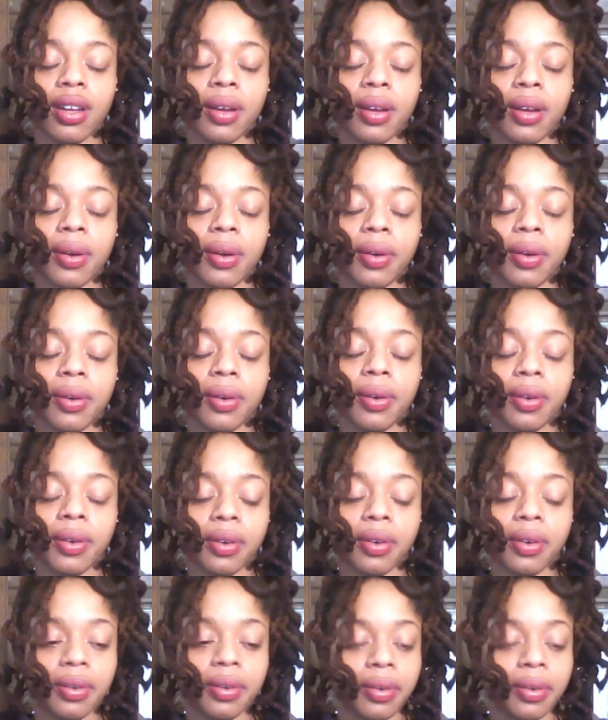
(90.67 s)

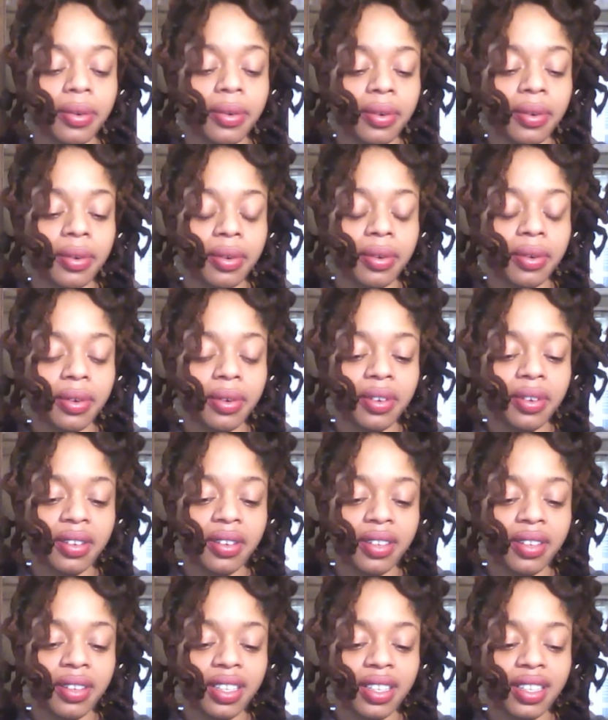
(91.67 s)

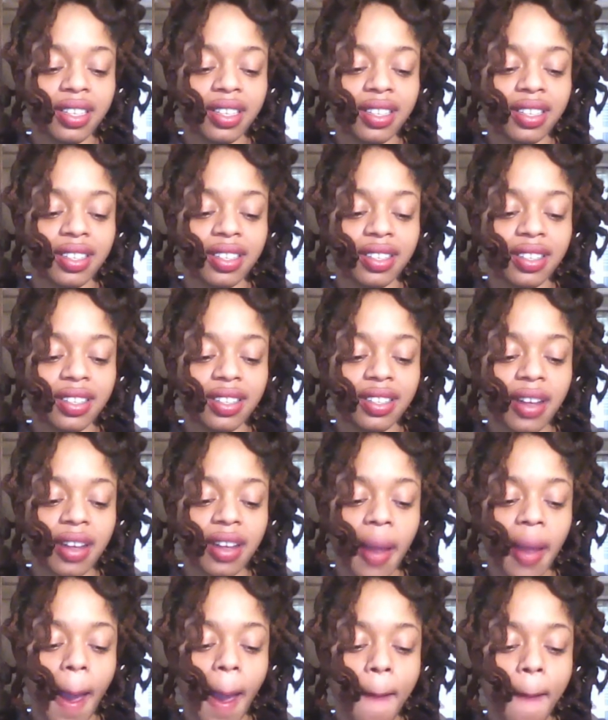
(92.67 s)

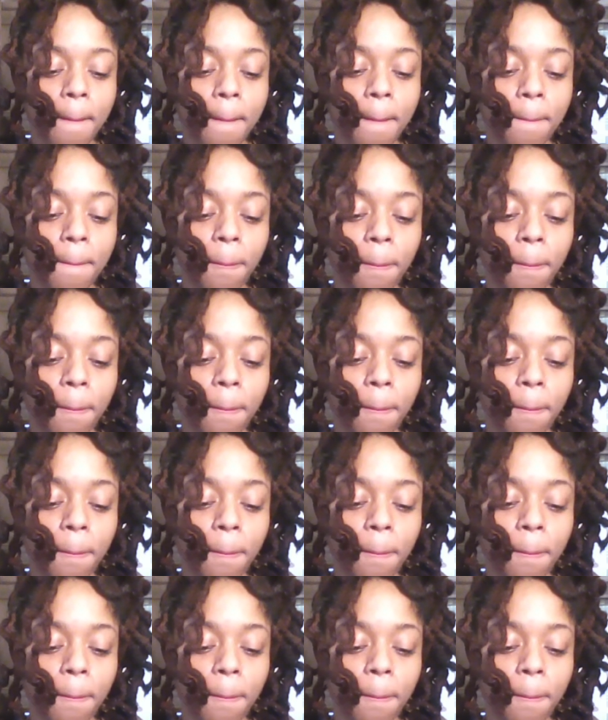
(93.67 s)
[no speech]